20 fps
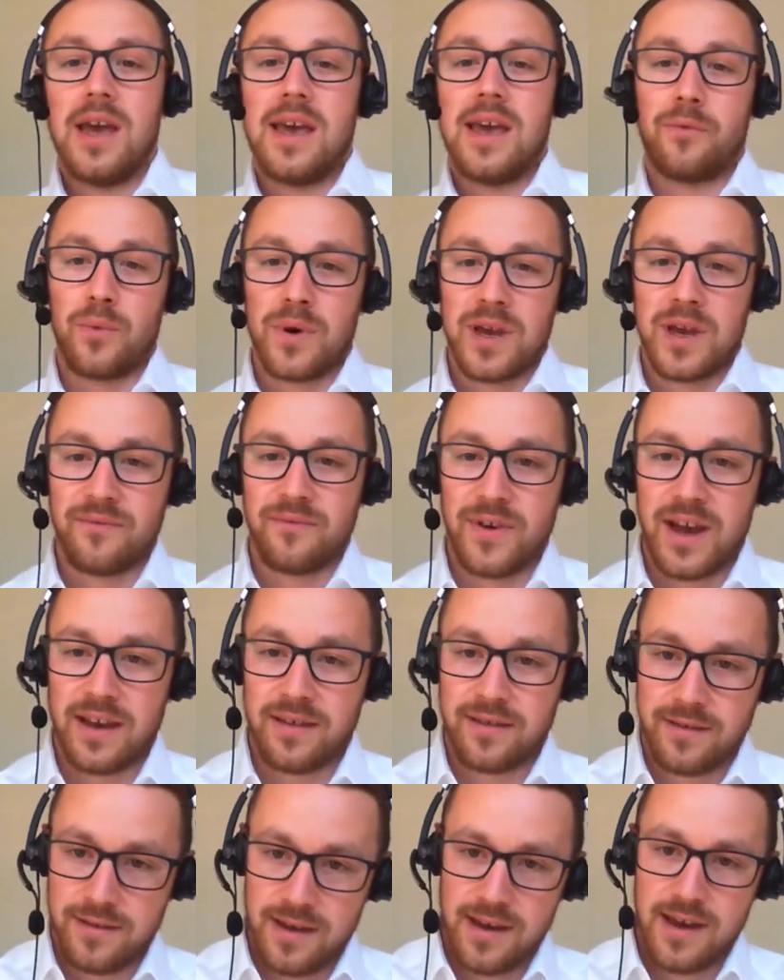If we
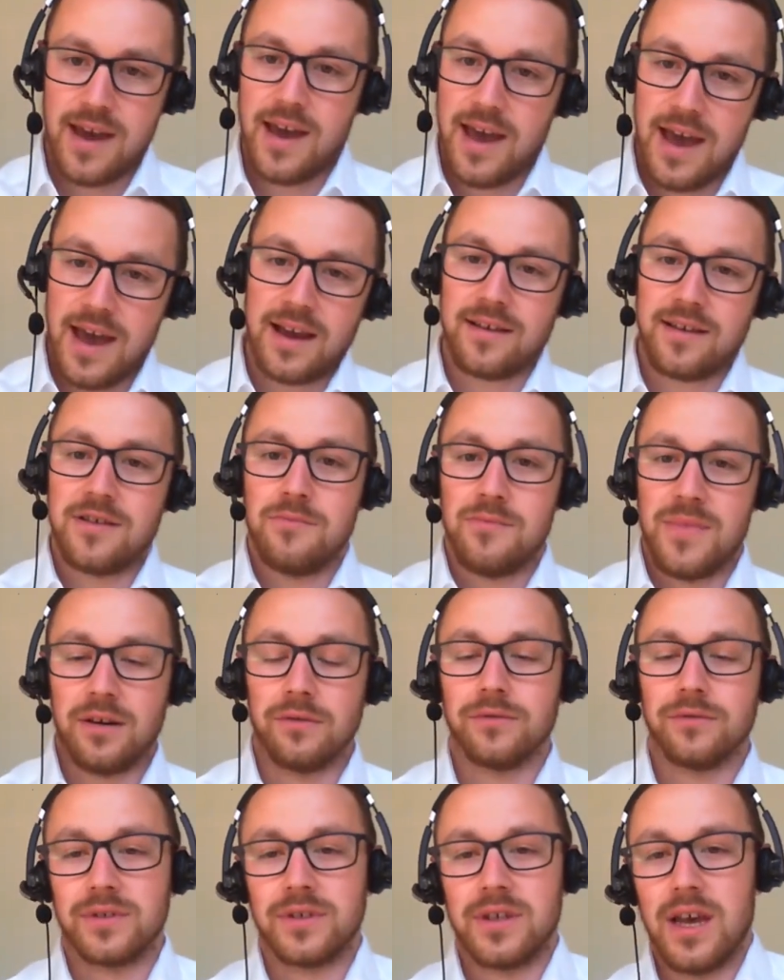invest X
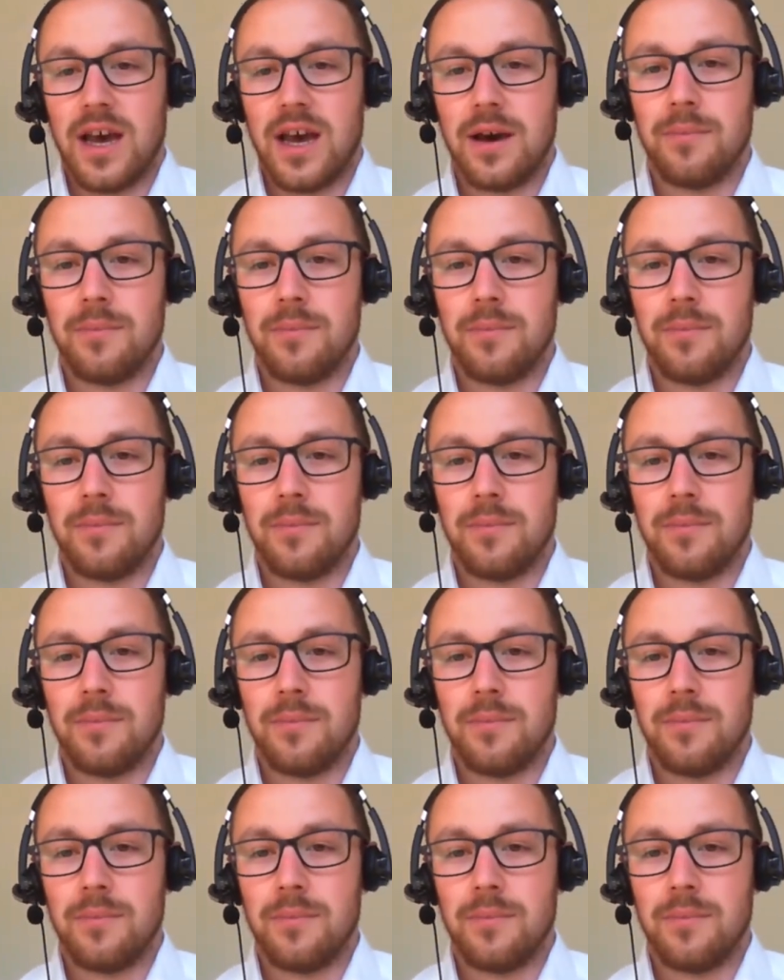amount,